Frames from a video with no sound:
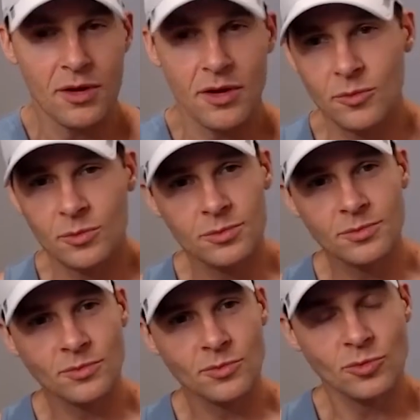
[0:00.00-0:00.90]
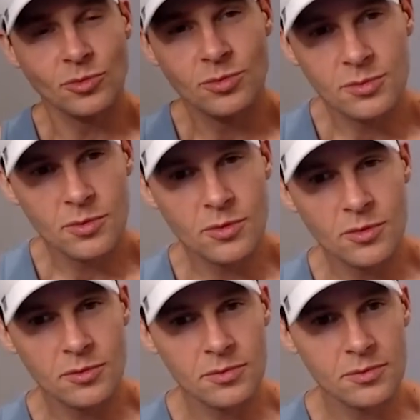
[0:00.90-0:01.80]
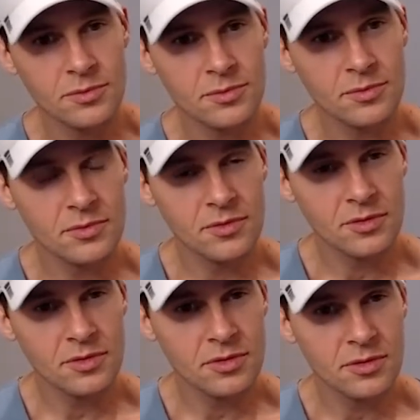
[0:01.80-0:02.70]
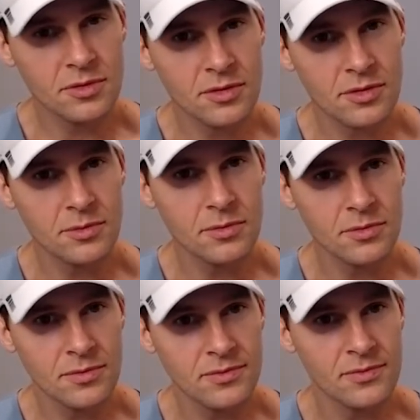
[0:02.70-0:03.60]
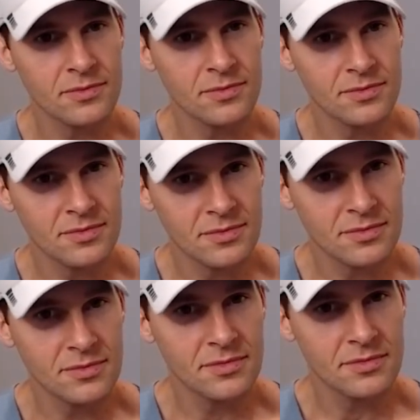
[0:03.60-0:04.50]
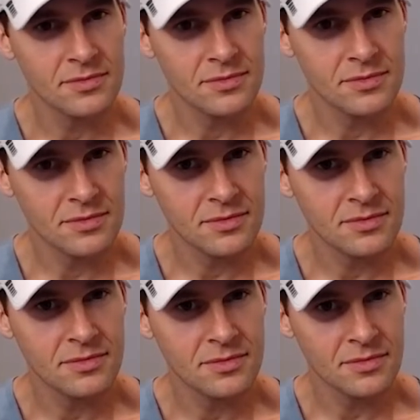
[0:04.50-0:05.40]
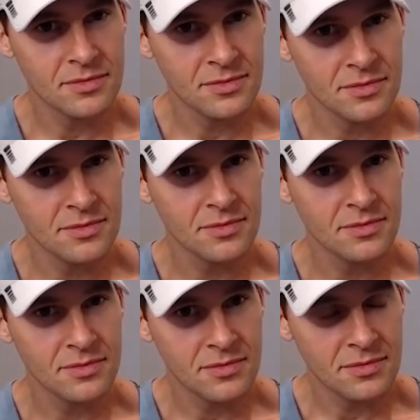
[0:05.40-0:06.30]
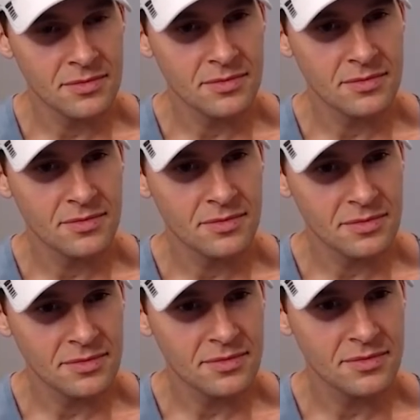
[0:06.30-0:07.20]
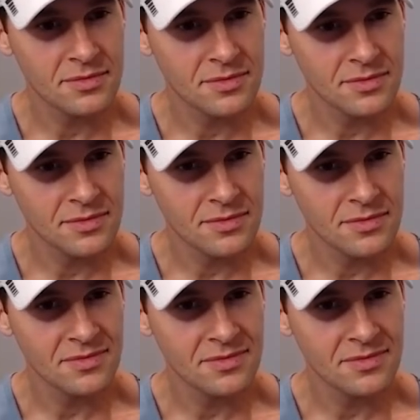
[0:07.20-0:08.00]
(silent)